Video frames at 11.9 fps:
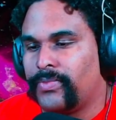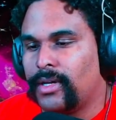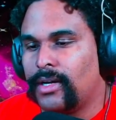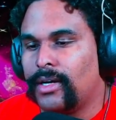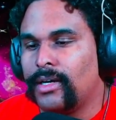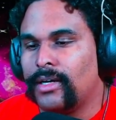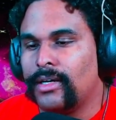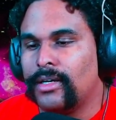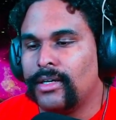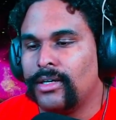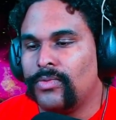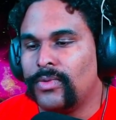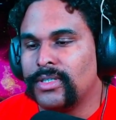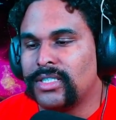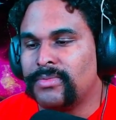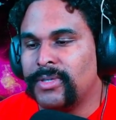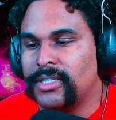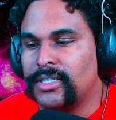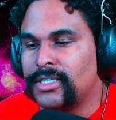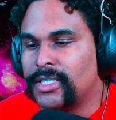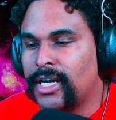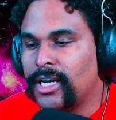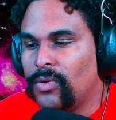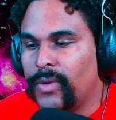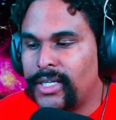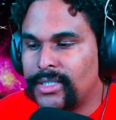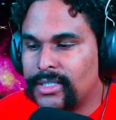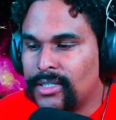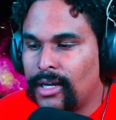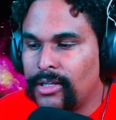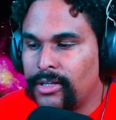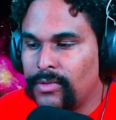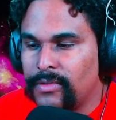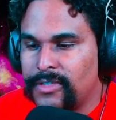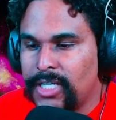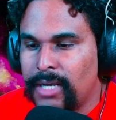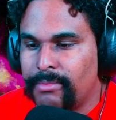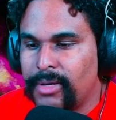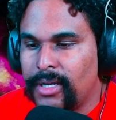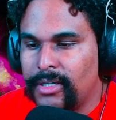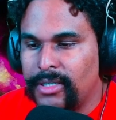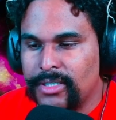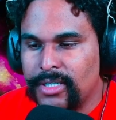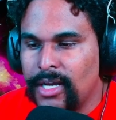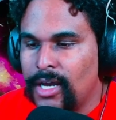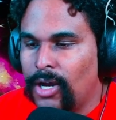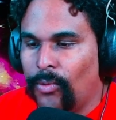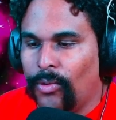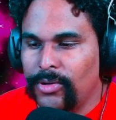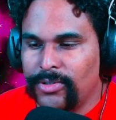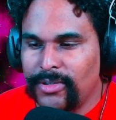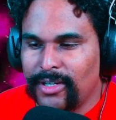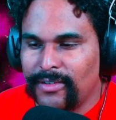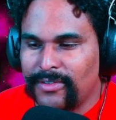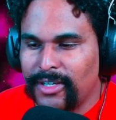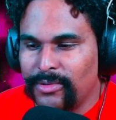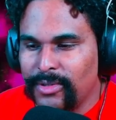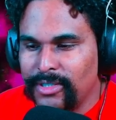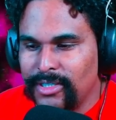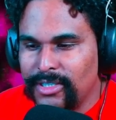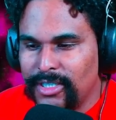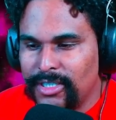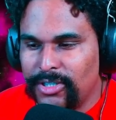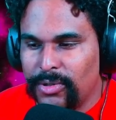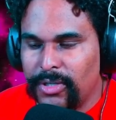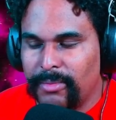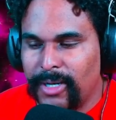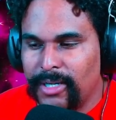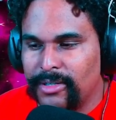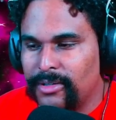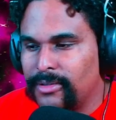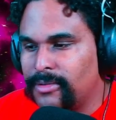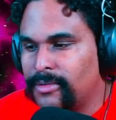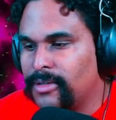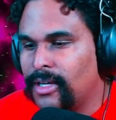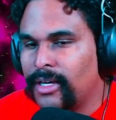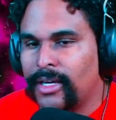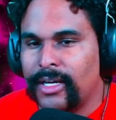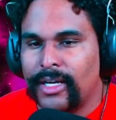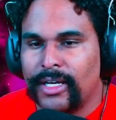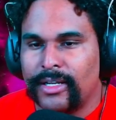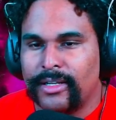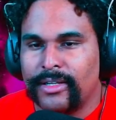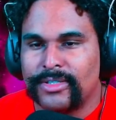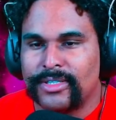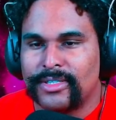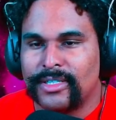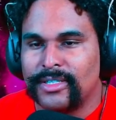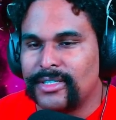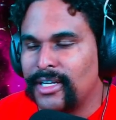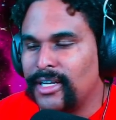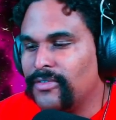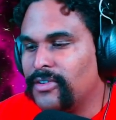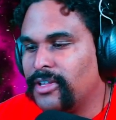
I once spent an entire week in Scotland with damp panties, wondering if they really did go commando. And there's a sentence I never thought